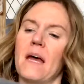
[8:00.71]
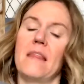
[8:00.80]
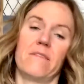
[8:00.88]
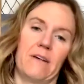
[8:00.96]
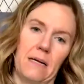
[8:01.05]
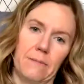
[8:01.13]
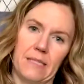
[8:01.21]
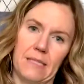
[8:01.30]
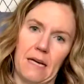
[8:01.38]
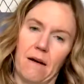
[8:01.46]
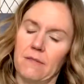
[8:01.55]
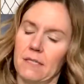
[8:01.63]
and the vitamin
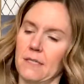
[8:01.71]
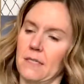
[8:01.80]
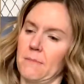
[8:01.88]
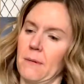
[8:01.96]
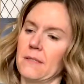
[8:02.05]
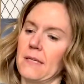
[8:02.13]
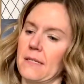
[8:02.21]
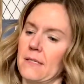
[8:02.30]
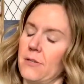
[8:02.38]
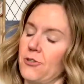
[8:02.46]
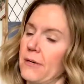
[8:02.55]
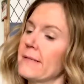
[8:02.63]
C obviously smells like
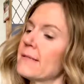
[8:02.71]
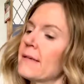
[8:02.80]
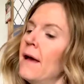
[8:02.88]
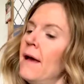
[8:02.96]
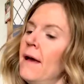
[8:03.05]
citrus.